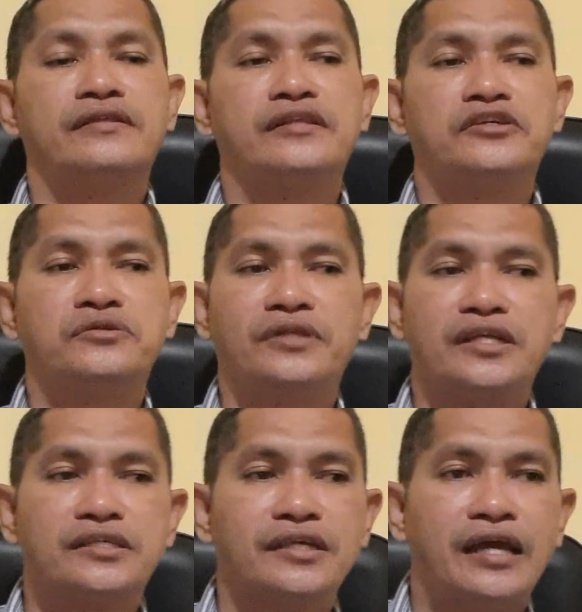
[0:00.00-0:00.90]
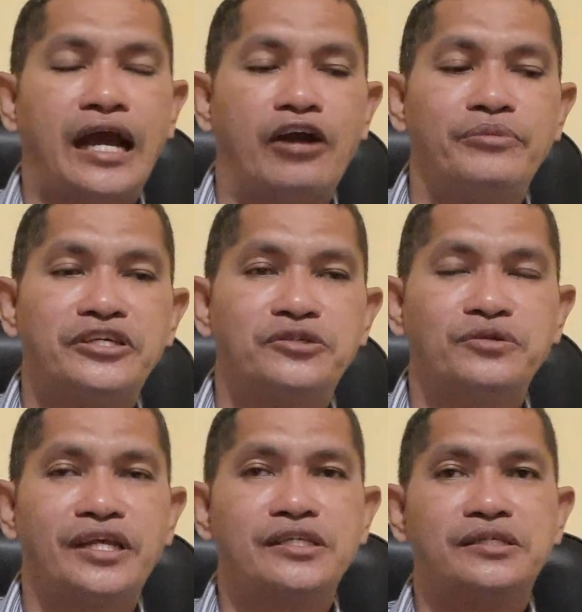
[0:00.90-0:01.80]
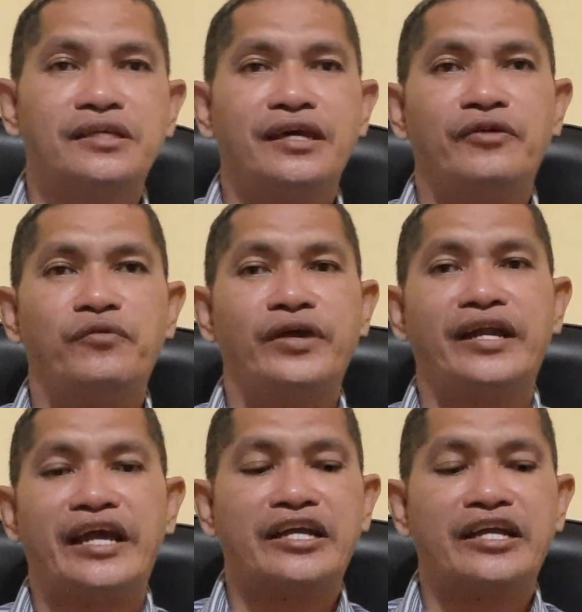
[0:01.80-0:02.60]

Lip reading: the students, how many students were